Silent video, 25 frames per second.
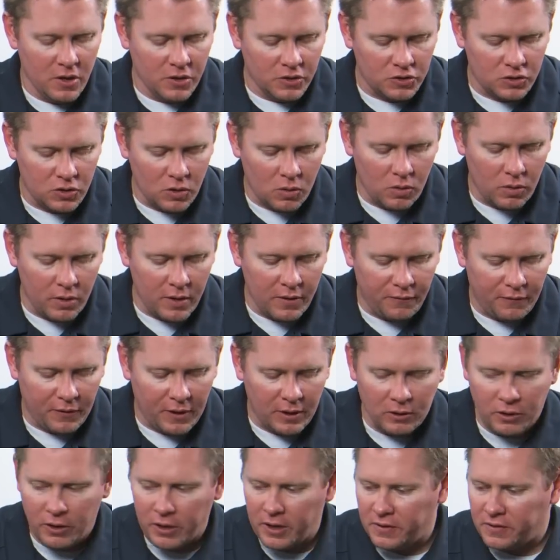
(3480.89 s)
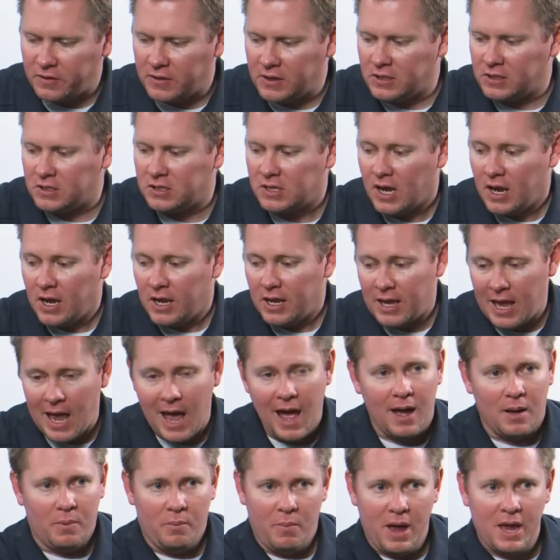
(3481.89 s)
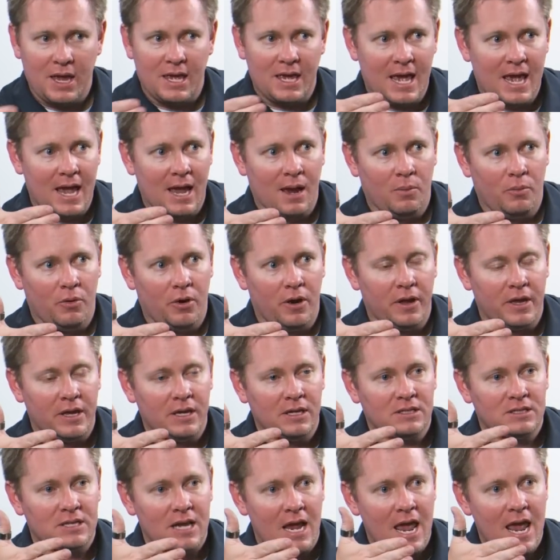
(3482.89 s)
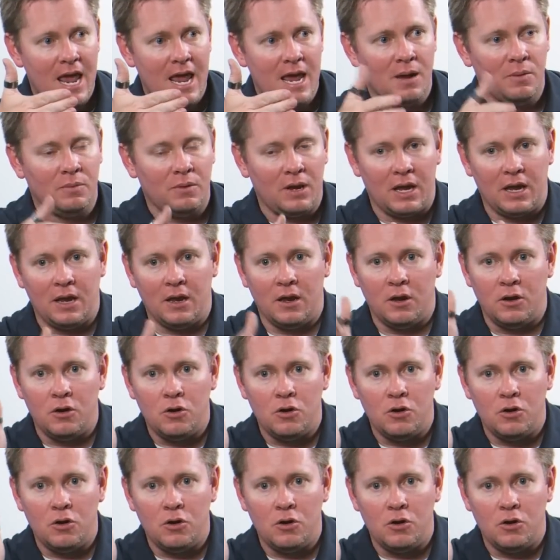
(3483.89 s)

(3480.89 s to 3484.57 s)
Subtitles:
So if I look at this, yeah, my camera is aimed in a